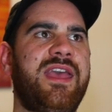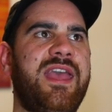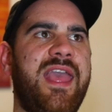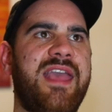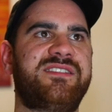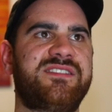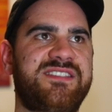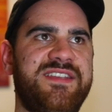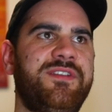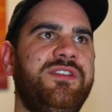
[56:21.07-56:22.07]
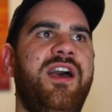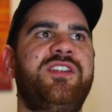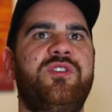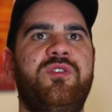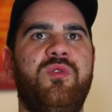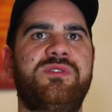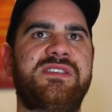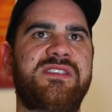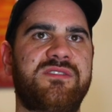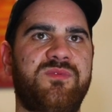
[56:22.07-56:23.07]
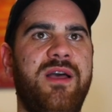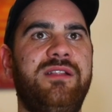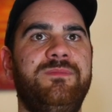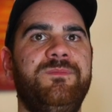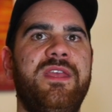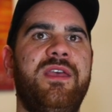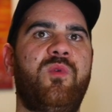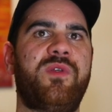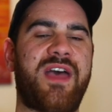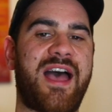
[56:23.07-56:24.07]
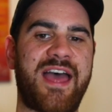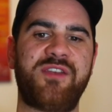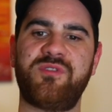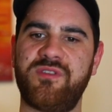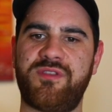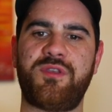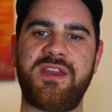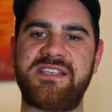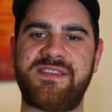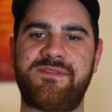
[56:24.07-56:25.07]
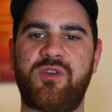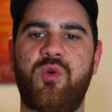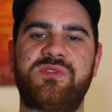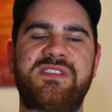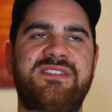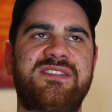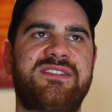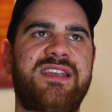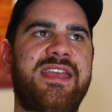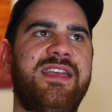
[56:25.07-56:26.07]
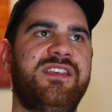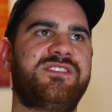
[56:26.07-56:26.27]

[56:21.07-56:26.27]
It has 7 nitro courses as well, with 137 courses to see.